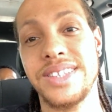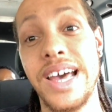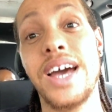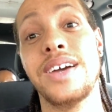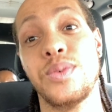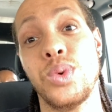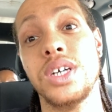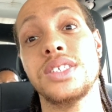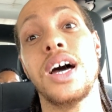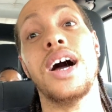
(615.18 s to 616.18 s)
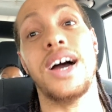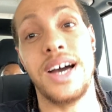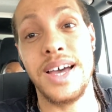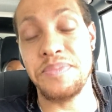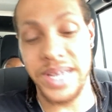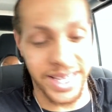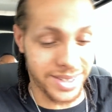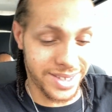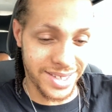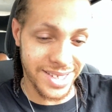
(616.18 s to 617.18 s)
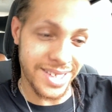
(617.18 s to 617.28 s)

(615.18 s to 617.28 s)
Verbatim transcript: that was a hot mess.